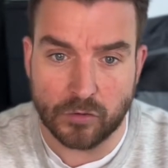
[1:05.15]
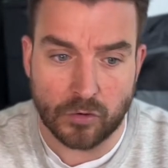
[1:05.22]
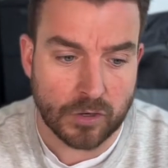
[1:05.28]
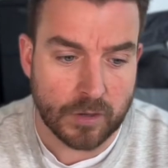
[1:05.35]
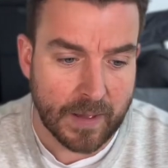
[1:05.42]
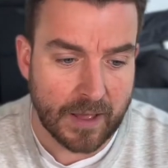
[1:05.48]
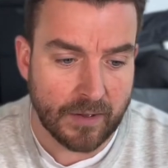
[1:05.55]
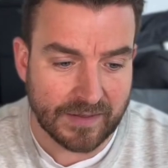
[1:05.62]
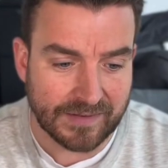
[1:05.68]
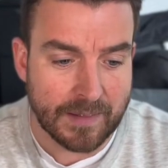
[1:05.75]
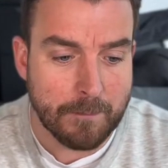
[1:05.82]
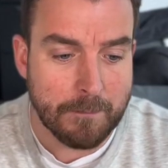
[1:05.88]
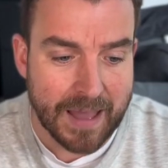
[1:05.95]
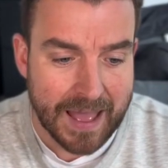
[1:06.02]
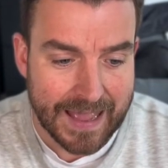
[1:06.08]
to talk about is
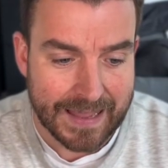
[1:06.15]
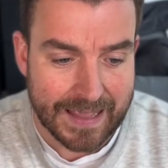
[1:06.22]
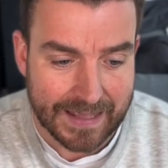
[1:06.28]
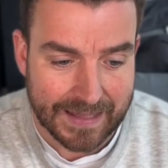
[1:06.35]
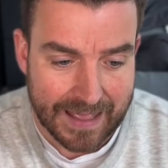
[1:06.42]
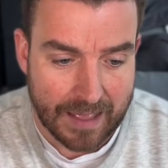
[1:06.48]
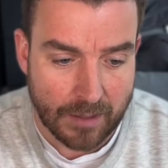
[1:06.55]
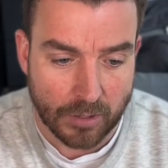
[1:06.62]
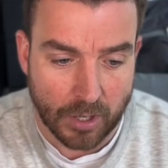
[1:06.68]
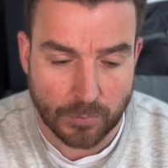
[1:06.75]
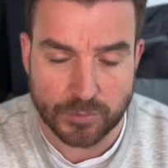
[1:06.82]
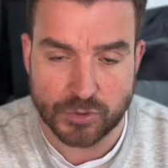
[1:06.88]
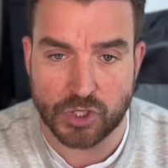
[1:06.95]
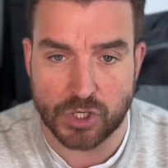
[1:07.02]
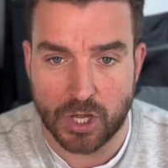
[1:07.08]
the My Account
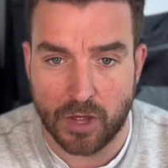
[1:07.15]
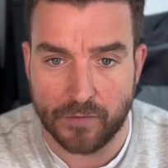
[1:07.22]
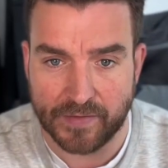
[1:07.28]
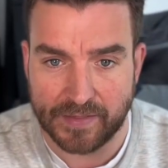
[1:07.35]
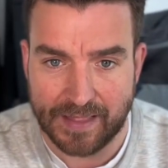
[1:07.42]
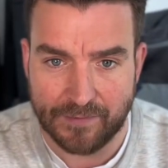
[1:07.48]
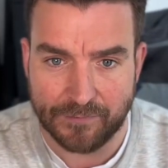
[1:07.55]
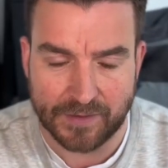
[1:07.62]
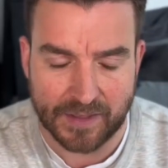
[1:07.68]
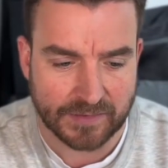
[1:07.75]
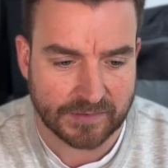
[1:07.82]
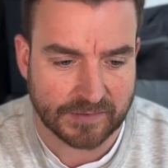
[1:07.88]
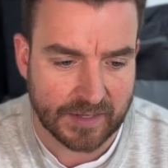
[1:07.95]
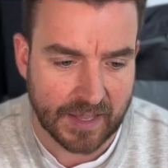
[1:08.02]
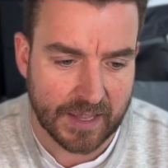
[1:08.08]
option on the
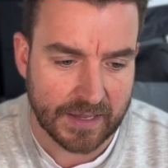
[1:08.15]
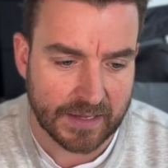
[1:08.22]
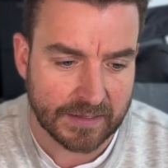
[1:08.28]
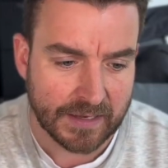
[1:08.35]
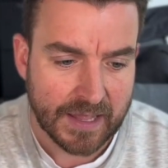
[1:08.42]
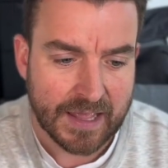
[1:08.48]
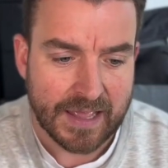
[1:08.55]
left-hand side.